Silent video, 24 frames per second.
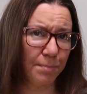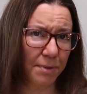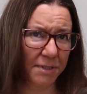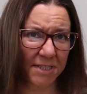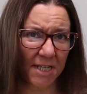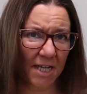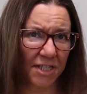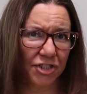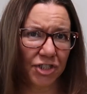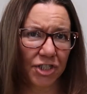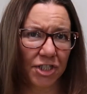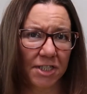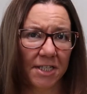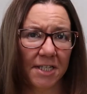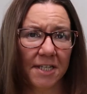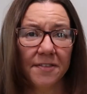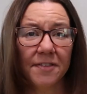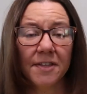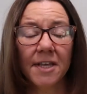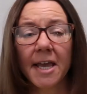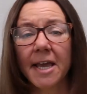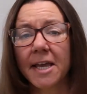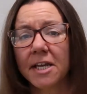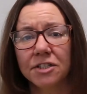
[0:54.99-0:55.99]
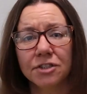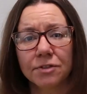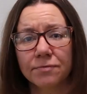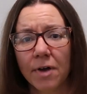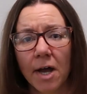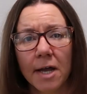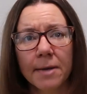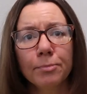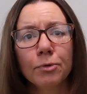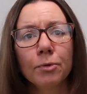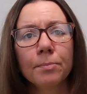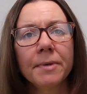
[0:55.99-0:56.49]
possession in the age of
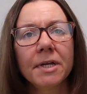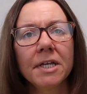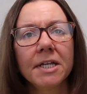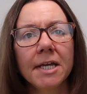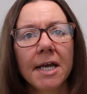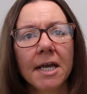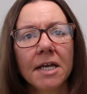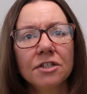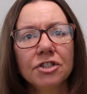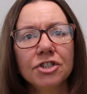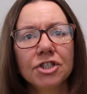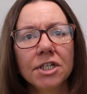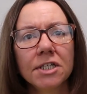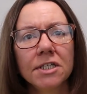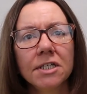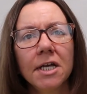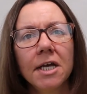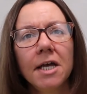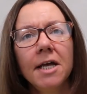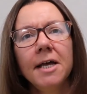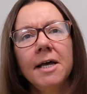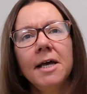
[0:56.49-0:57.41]
hypermediation,